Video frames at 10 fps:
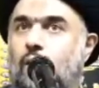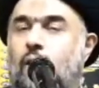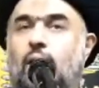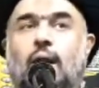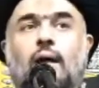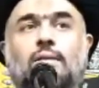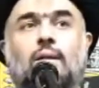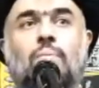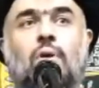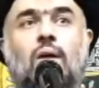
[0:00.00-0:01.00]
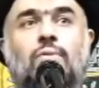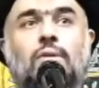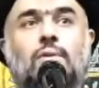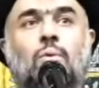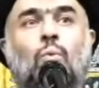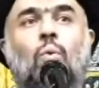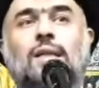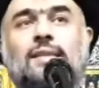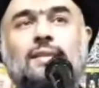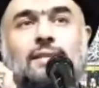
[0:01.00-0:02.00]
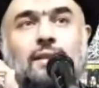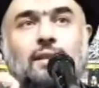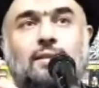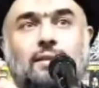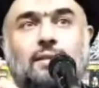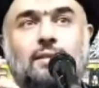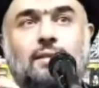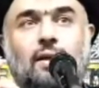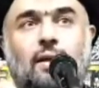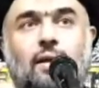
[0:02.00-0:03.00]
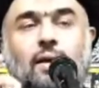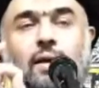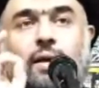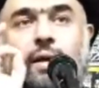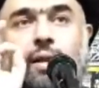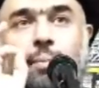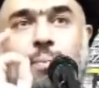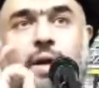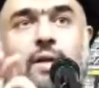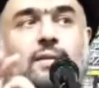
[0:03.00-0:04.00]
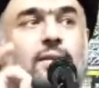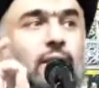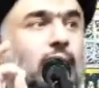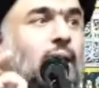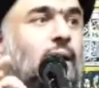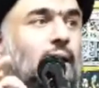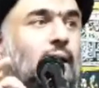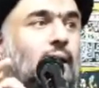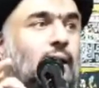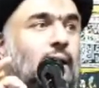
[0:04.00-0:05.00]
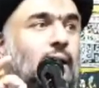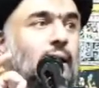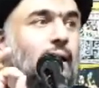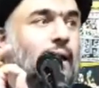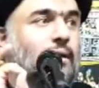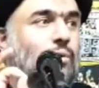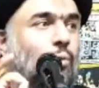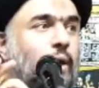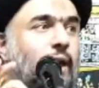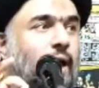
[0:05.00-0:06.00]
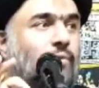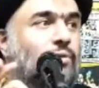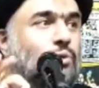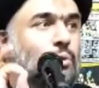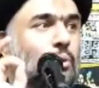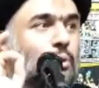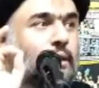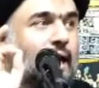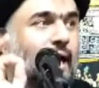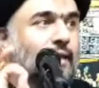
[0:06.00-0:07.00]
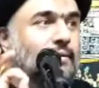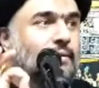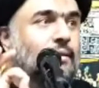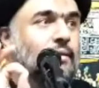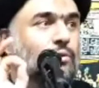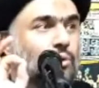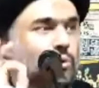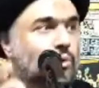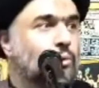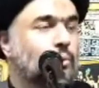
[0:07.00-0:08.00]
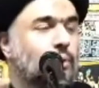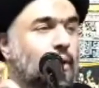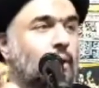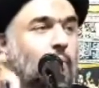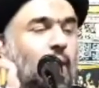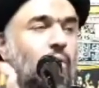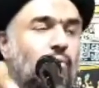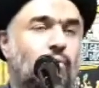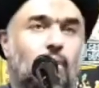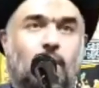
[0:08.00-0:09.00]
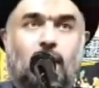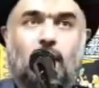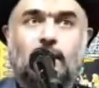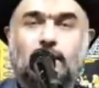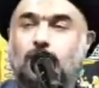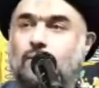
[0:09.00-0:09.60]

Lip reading: and asked the Prophet, what is the best thing that we have to look at to do in the month of Ramadan?